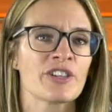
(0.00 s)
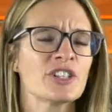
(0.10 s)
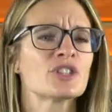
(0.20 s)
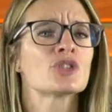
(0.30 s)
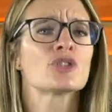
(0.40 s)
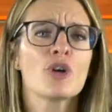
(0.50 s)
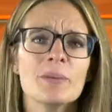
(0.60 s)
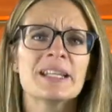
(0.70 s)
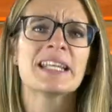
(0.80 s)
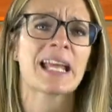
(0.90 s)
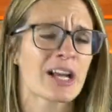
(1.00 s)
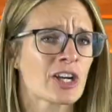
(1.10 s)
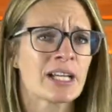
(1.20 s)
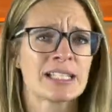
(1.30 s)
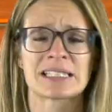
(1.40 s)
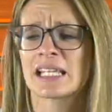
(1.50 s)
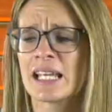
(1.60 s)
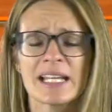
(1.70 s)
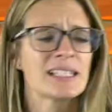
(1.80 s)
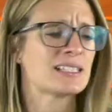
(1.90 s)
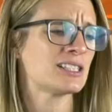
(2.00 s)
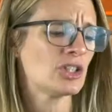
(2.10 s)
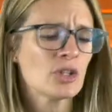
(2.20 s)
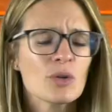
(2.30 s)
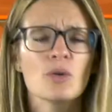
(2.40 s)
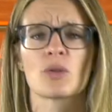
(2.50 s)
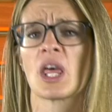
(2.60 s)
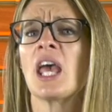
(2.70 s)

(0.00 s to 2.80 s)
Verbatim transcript: there are so many areas kids, youth,